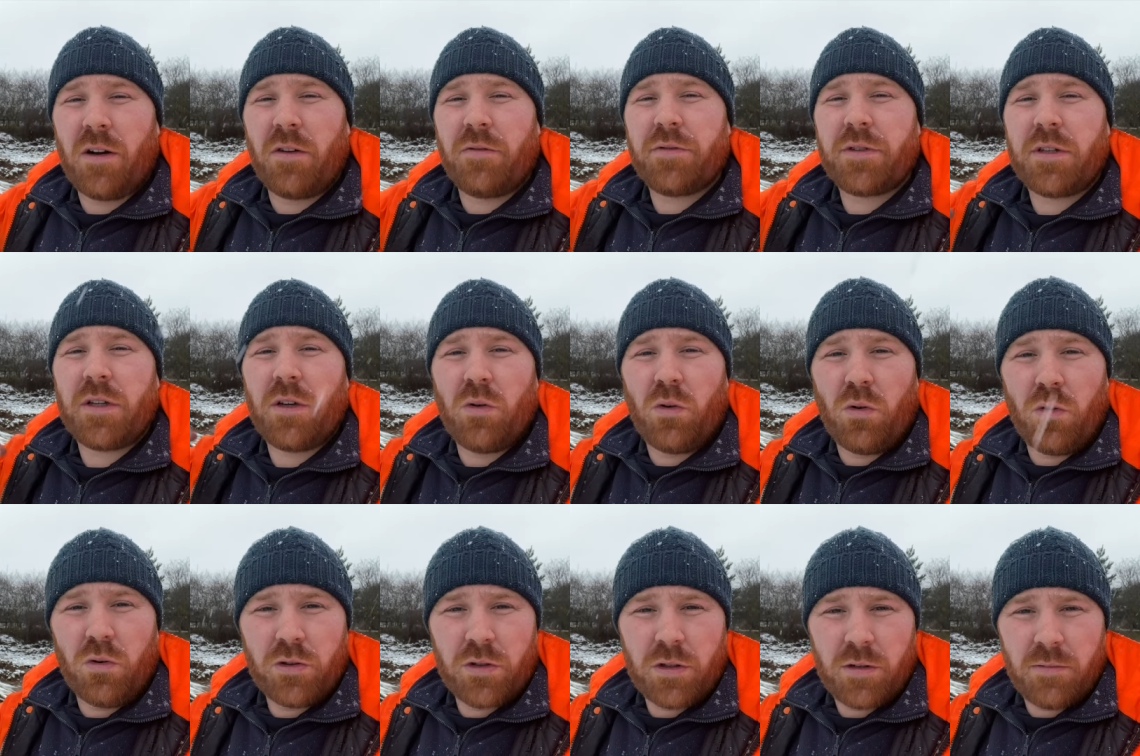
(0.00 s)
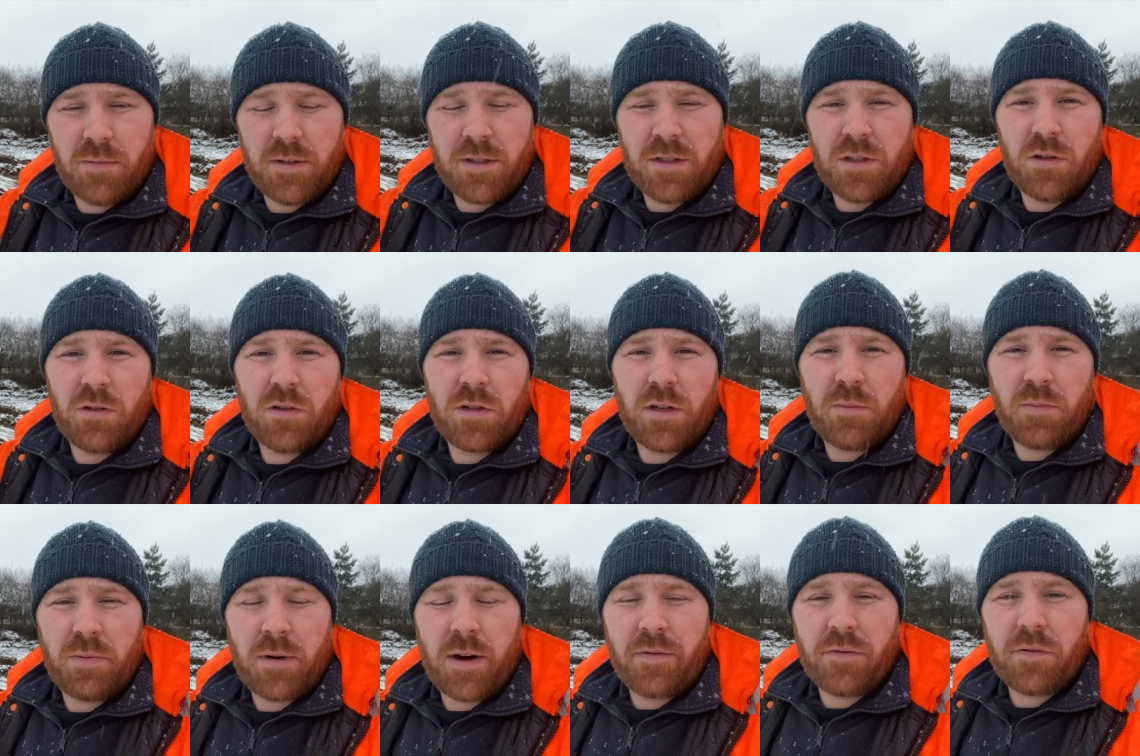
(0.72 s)
Obviously autumn is
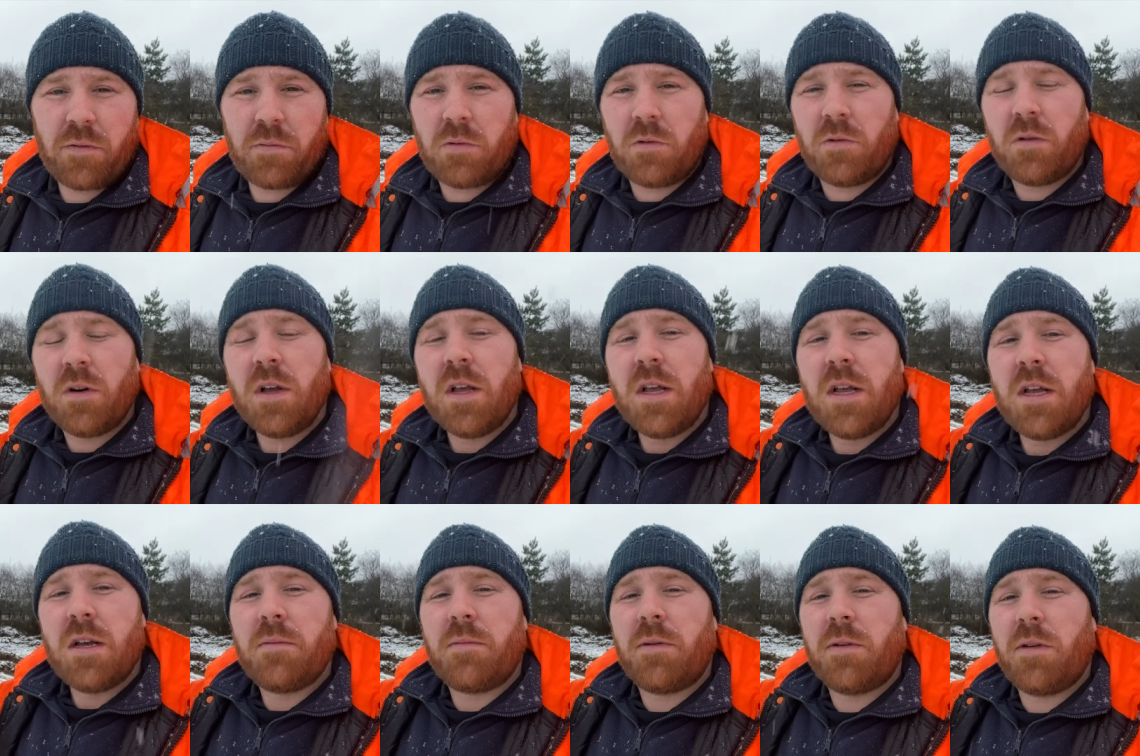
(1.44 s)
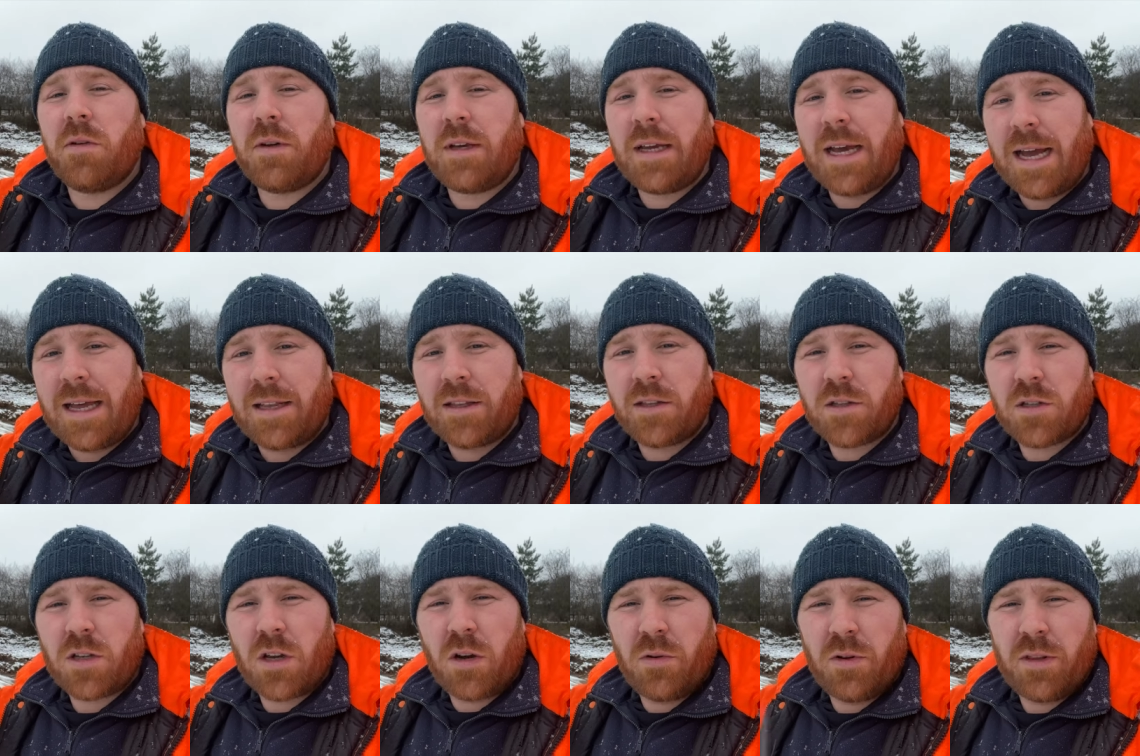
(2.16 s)
usually preferable, but you can
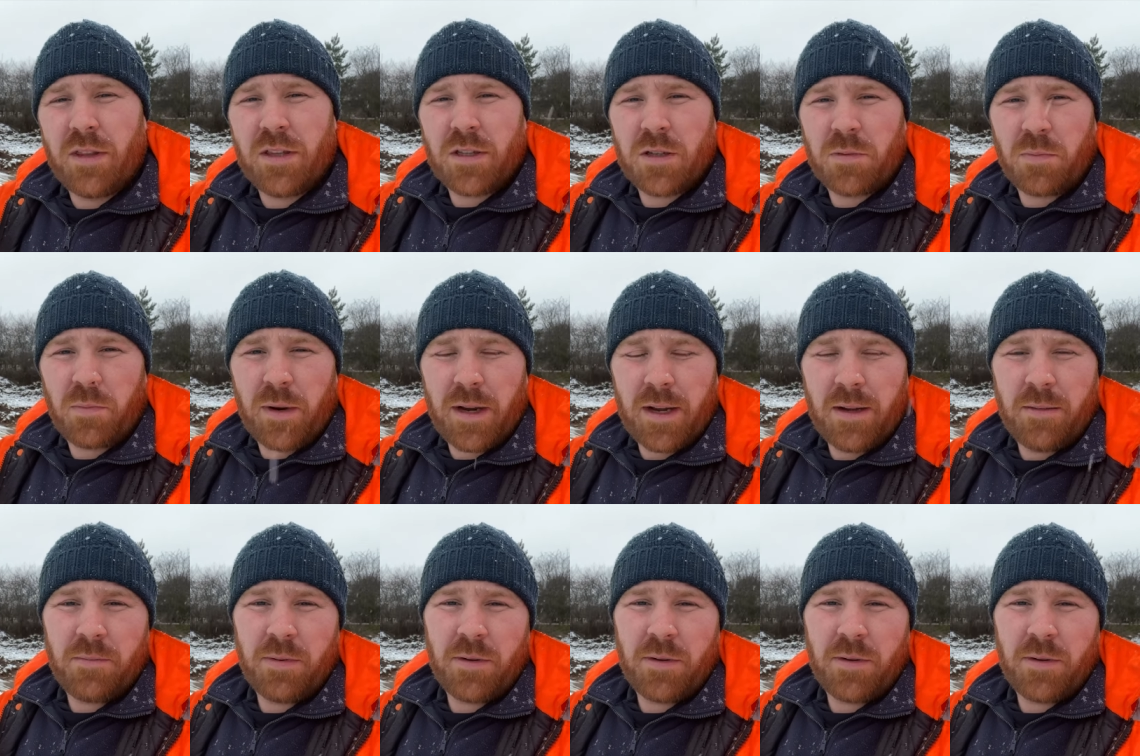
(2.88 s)
sow in the spring.